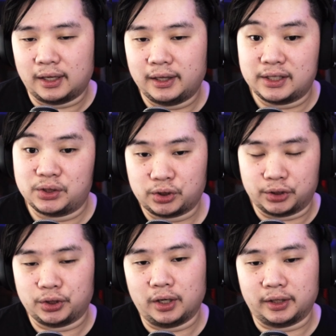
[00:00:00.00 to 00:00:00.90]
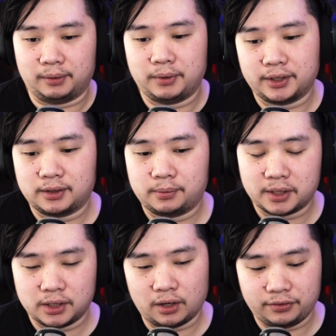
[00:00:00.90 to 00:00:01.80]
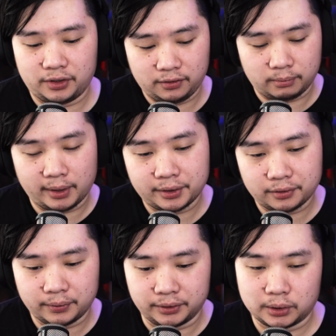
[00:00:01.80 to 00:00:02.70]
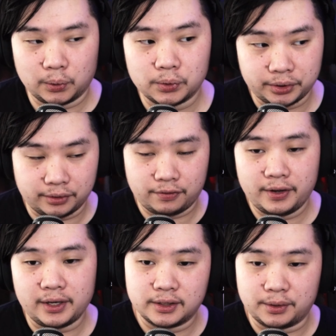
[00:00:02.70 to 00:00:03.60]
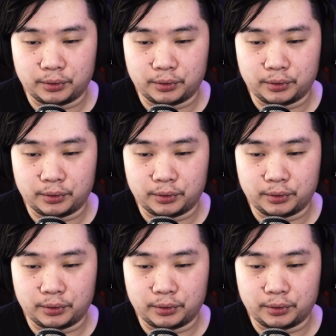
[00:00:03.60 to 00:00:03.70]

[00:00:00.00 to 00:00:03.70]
unless you start talking, because especially if your microphone is close to your face,